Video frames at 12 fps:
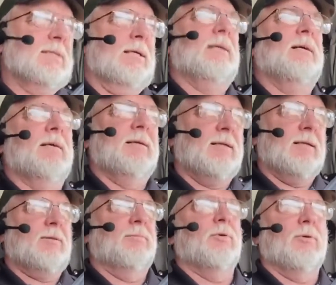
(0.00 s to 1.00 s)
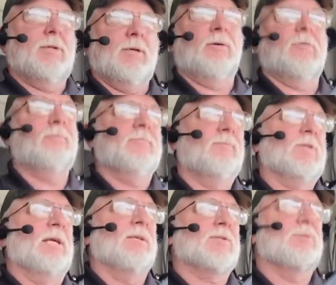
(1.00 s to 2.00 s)
Got the bull gear
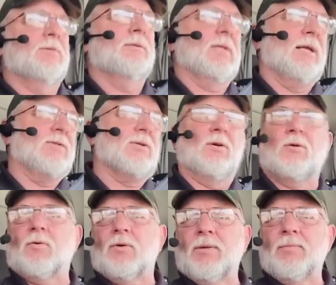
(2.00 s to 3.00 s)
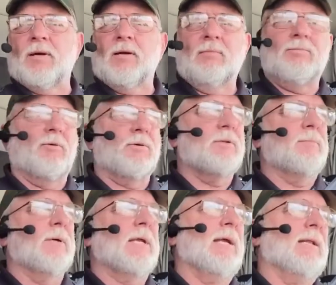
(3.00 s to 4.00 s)
thanks to Lance and Corey, my personal
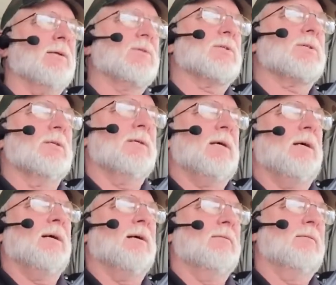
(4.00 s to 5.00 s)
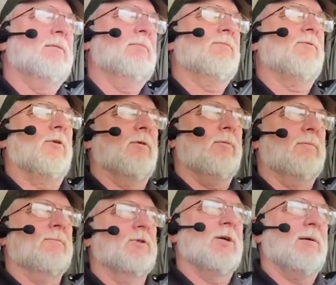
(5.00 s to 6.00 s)
mechanics, for a
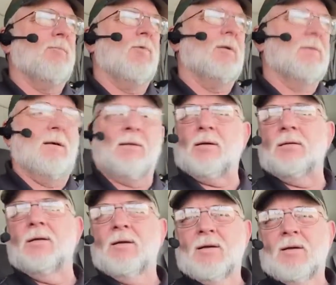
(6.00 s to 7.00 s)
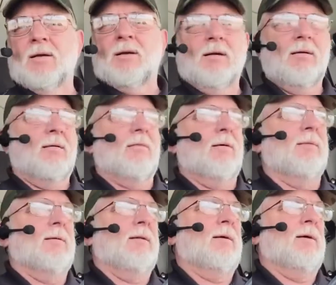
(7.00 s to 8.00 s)
job well done
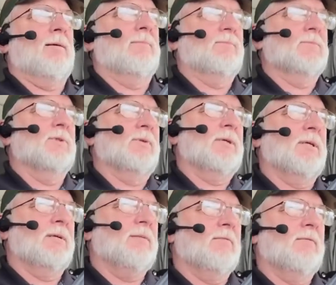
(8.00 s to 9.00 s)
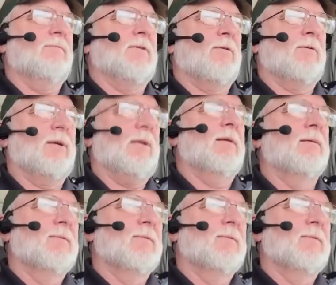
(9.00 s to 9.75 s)
on doing a very